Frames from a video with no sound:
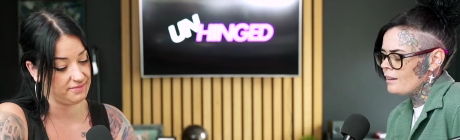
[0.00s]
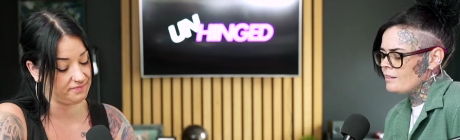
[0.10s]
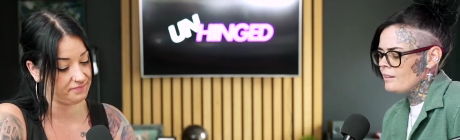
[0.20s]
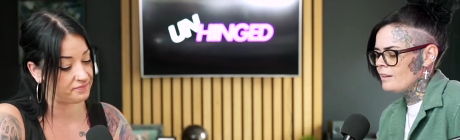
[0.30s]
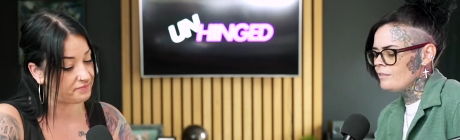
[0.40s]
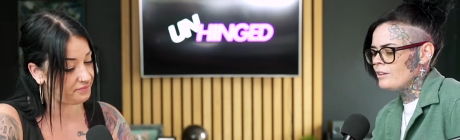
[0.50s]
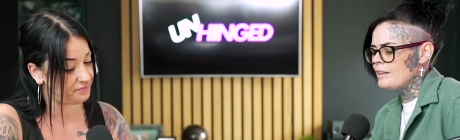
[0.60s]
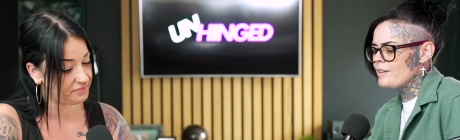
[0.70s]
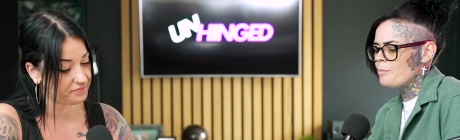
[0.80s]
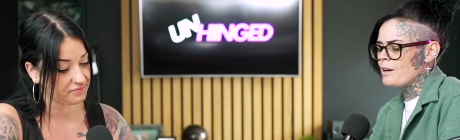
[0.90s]
Speaker 1: I'll, I'll mm.
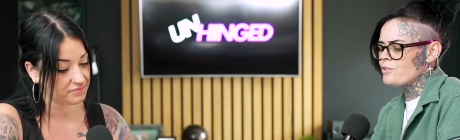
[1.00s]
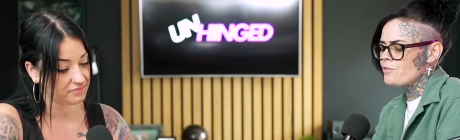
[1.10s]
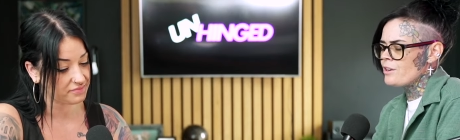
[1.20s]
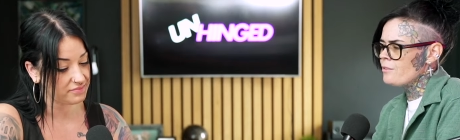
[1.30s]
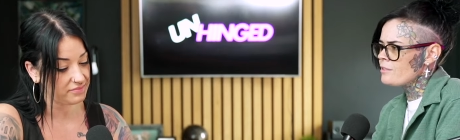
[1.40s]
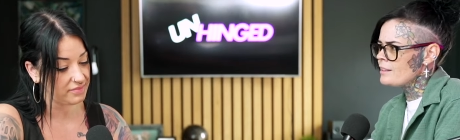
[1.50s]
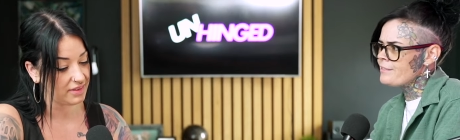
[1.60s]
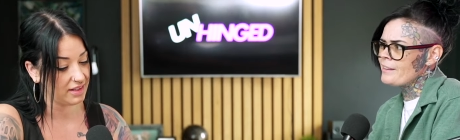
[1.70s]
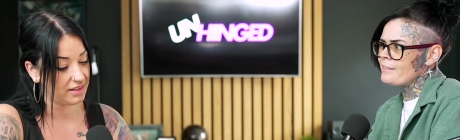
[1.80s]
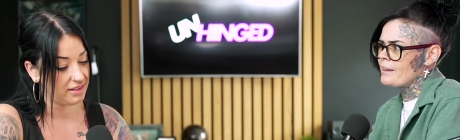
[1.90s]
relieve that pressure for you. It's the
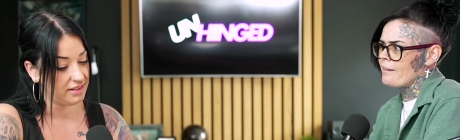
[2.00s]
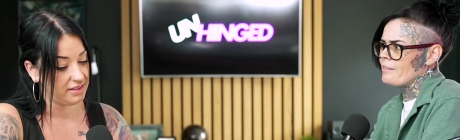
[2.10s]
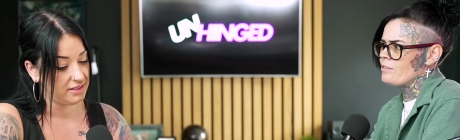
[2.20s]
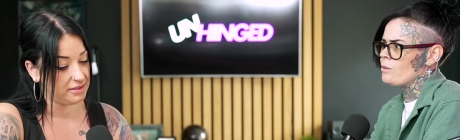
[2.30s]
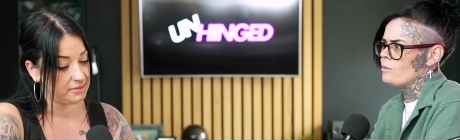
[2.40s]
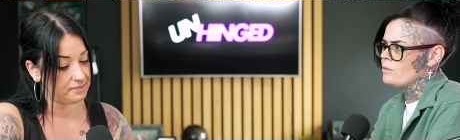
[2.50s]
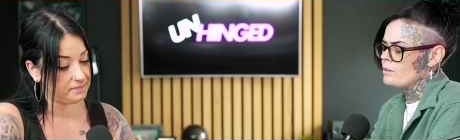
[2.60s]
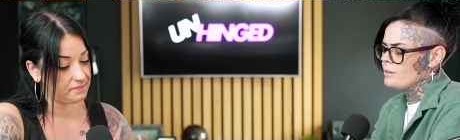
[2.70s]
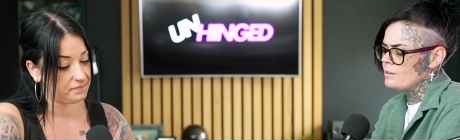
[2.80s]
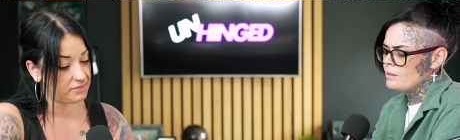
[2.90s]
least thing I can do.
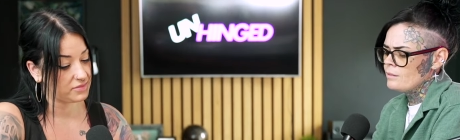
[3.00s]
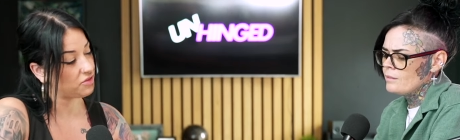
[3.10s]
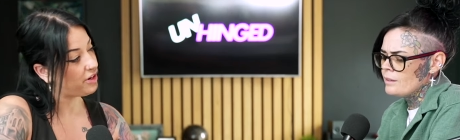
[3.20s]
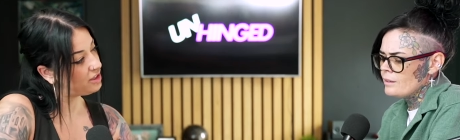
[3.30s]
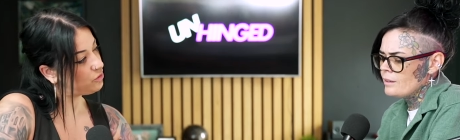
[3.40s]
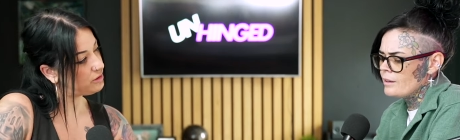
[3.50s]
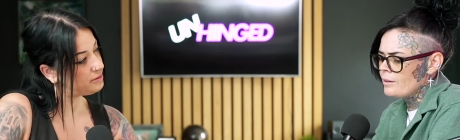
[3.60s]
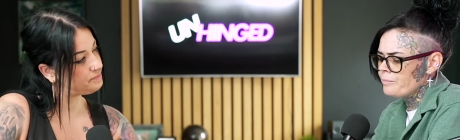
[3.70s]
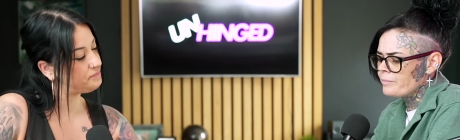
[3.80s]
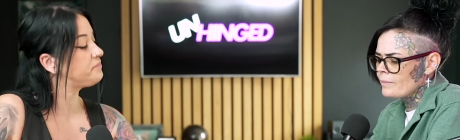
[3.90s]
Speaker 2: Right. You on.
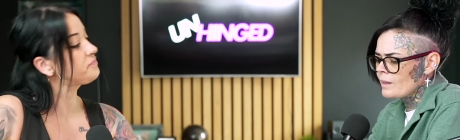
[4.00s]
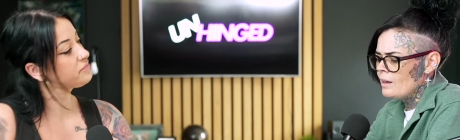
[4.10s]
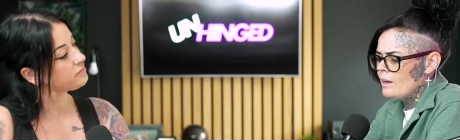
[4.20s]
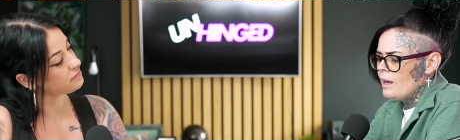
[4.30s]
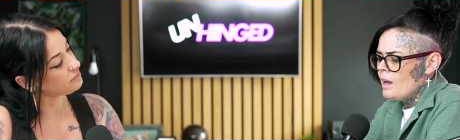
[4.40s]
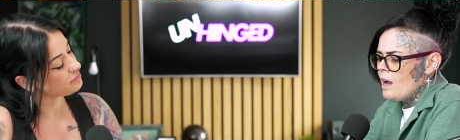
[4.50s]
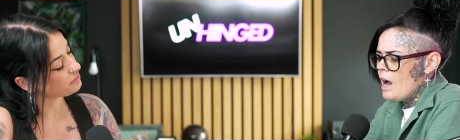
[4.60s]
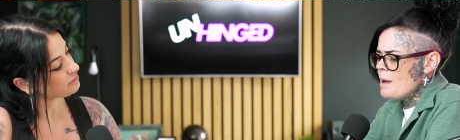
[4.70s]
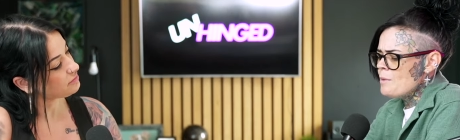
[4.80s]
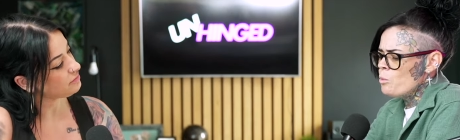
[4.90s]
know.
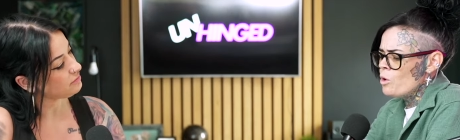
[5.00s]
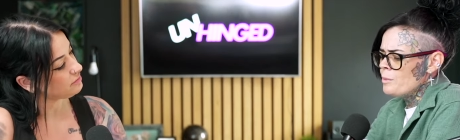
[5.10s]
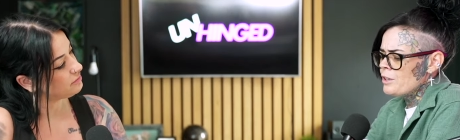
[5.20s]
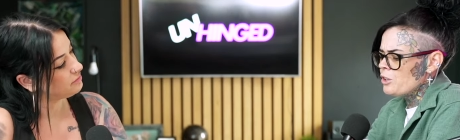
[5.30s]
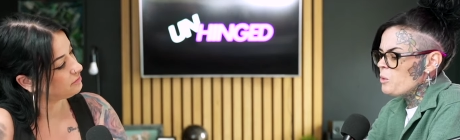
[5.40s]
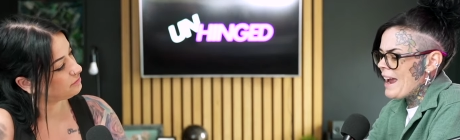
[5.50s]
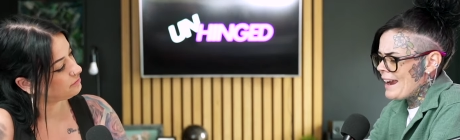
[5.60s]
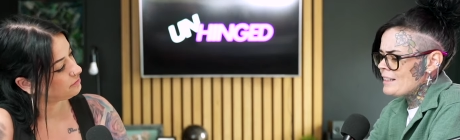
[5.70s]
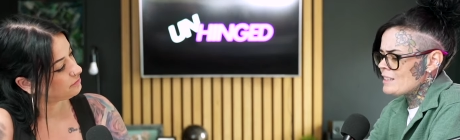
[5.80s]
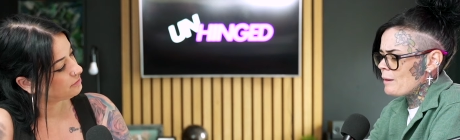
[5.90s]
Speaker 1: I'm a woman who
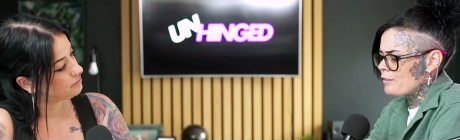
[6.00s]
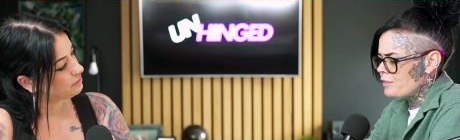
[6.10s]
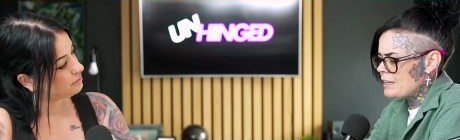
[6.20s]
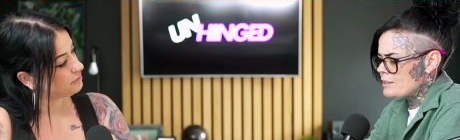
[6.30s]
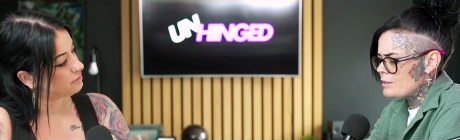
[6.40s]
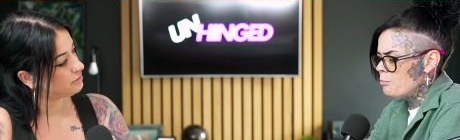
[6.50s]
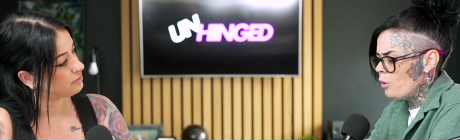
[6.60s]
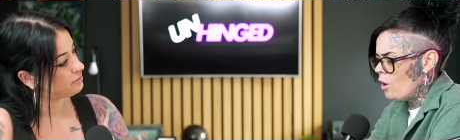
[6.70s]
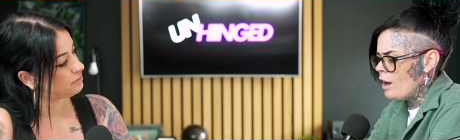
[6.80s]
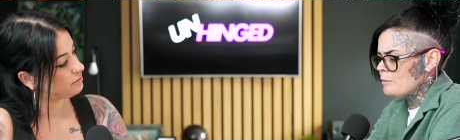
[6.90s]
hates my feet,
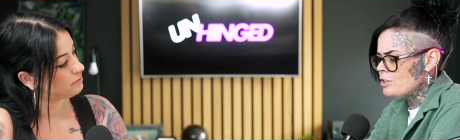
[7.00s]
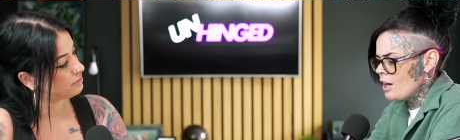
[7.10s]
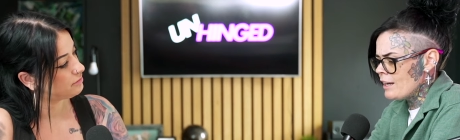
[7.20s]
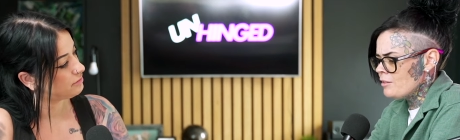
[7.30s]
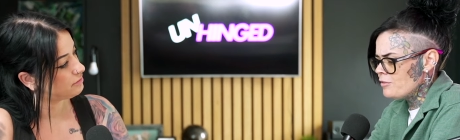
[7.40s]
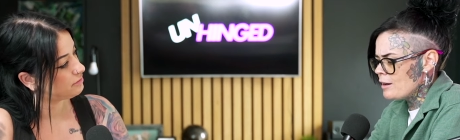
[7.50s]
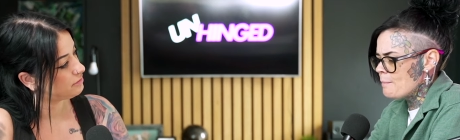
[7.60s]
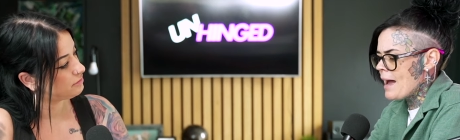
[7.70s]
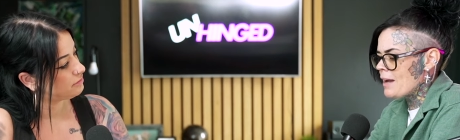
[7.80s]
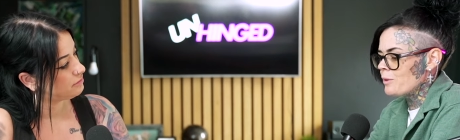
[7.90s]
but I'm dying for
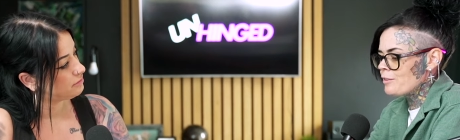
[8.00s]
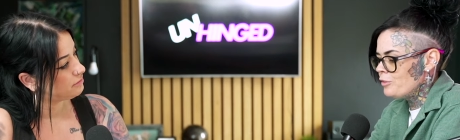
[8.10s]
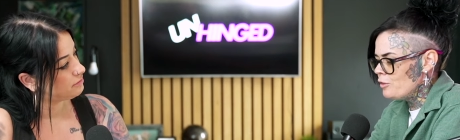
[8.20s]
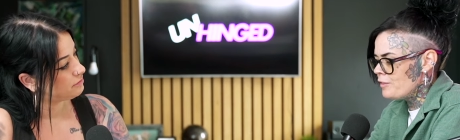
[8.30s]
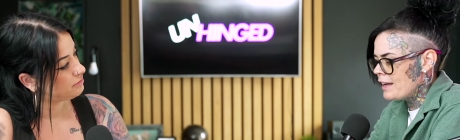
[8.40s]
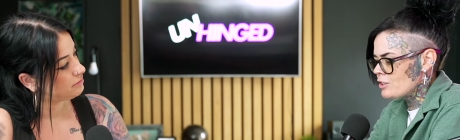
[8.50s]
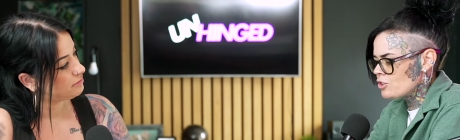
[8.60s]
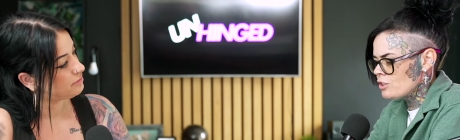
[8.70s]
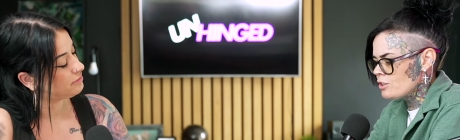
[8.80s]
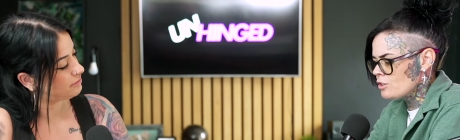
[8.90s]
a man with a foot
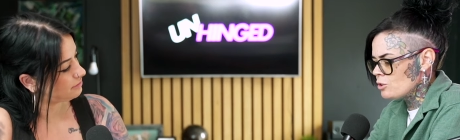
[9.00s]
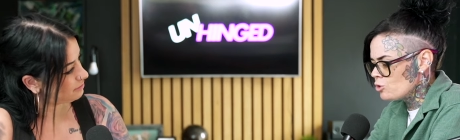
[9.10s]
fetish to